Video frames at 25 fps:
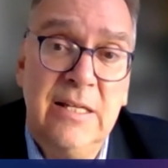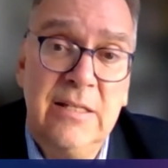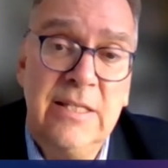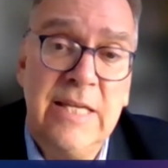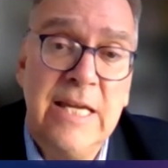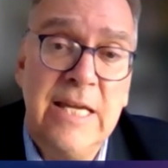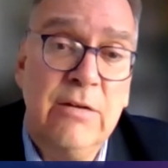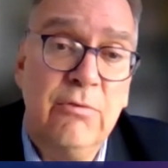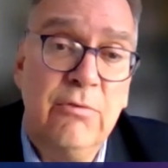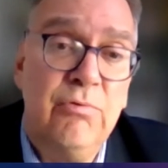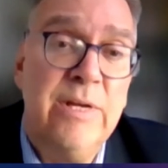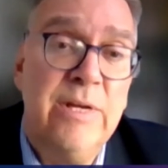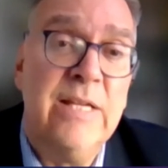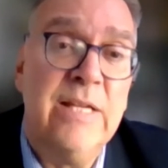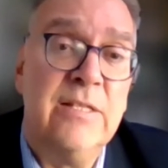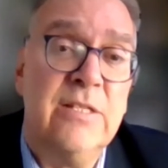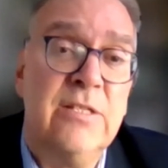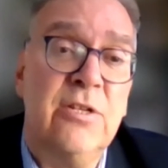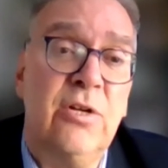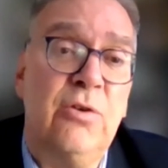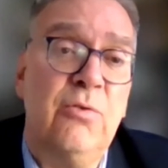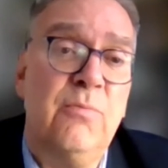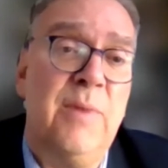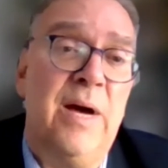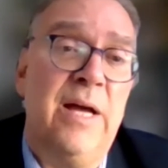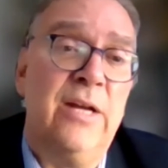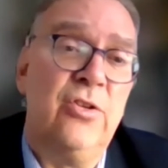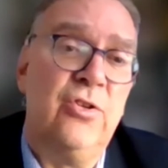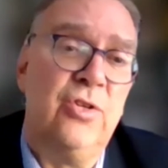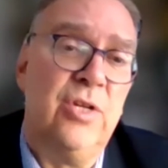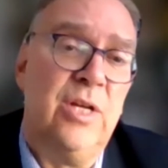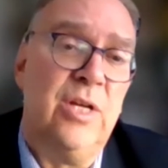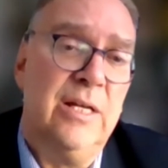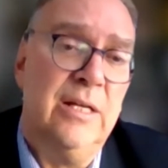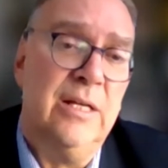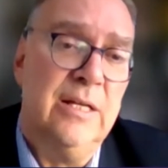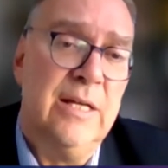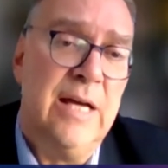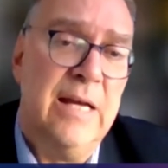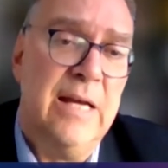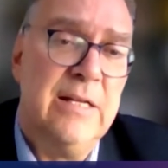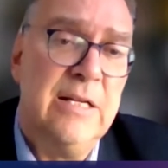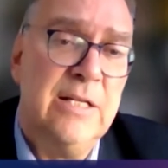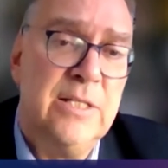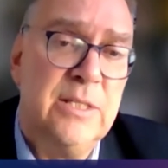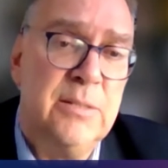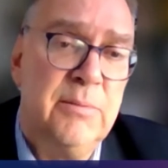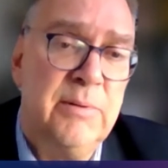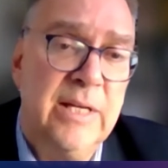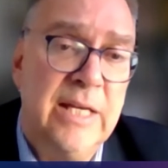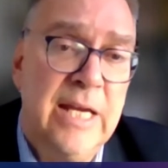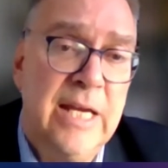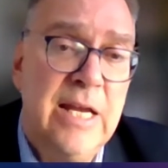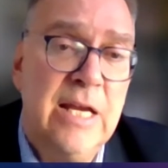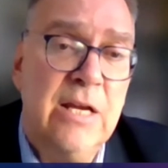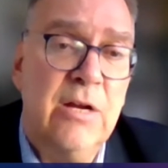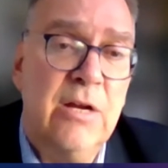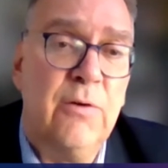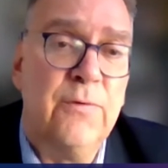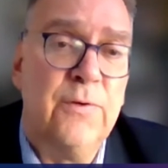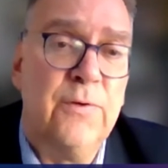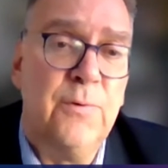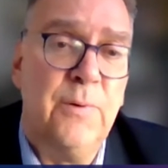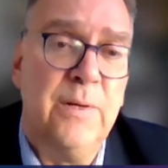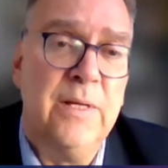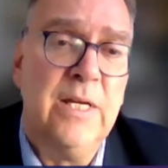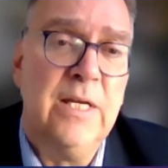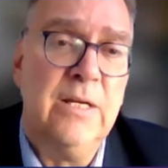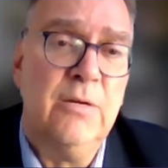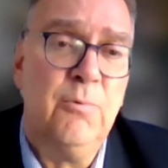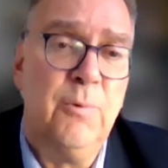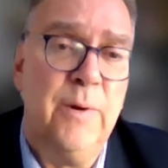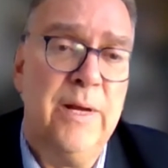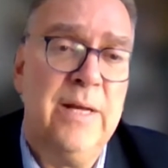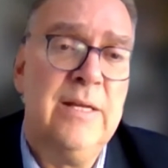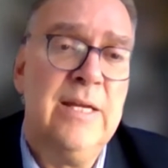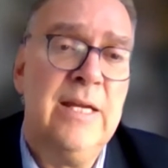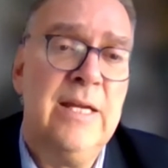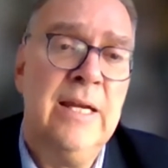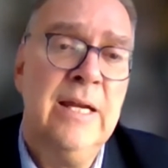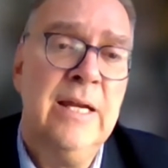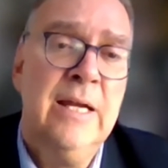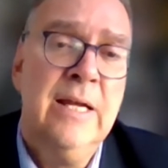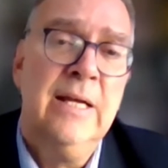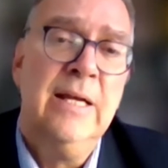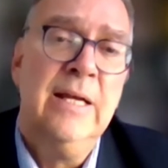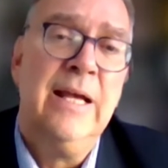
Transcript: decreased so much until the beginning of 2020.